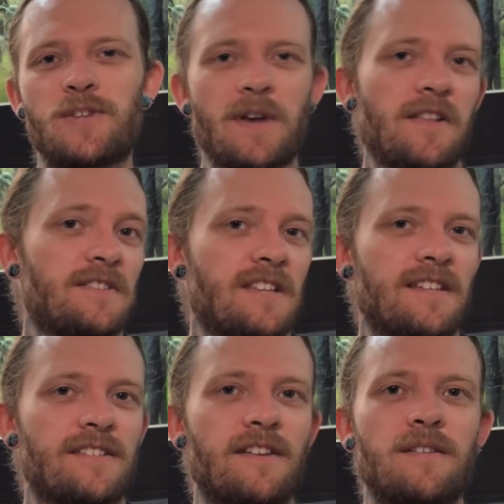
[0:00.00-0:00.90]
one of those
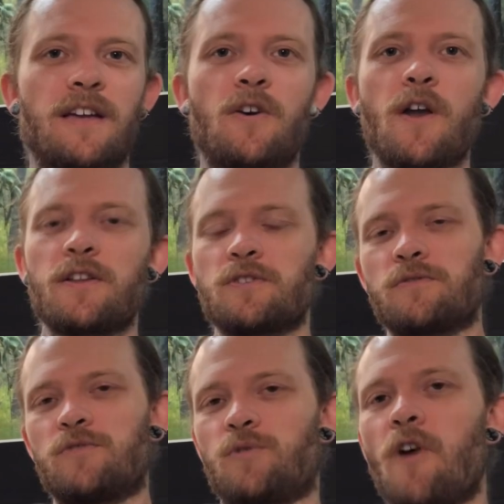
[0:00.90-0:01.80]
things that it kind of
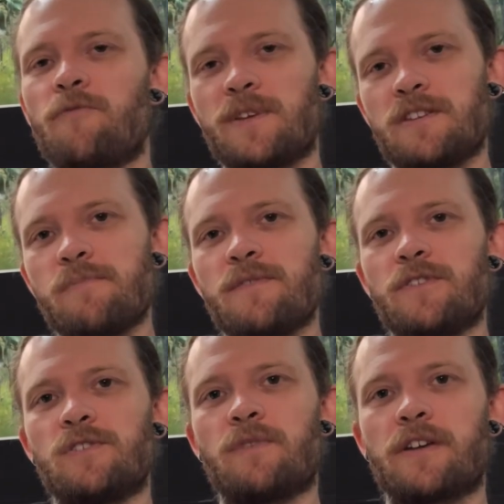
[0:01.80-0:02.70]
drove me in a bit of
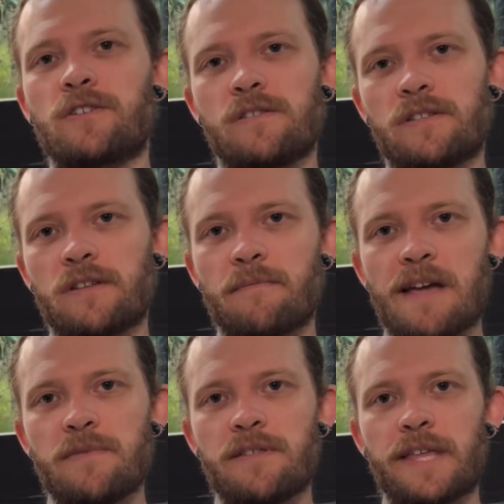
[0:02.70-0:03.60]
a direction to
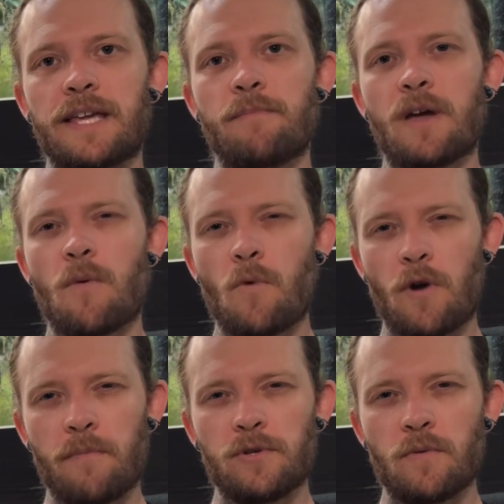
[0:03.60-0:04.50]
maybe think about what
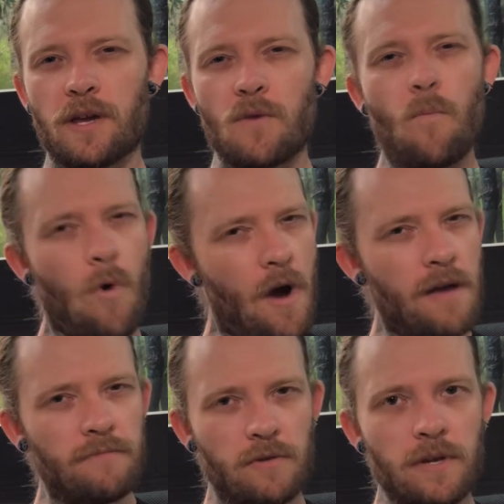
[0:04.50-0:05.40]
I'm doing and why
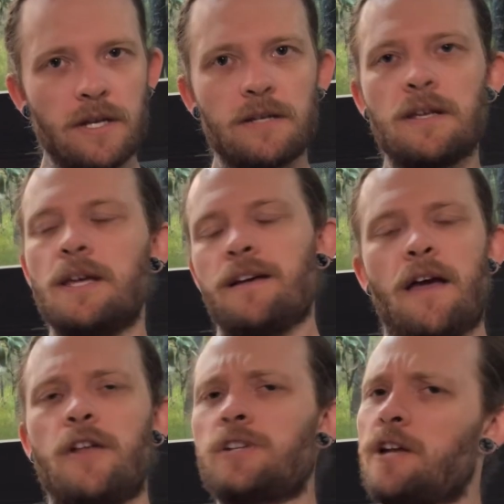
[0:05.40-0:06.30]
I'm doing it.
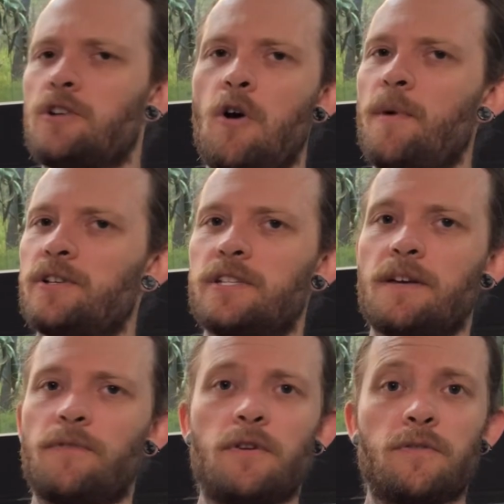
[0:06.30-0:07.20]
And I changed a whole bunch of
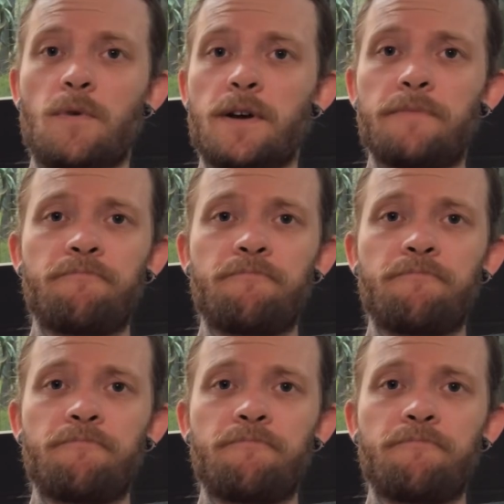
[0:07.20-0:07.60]
stuff along the way.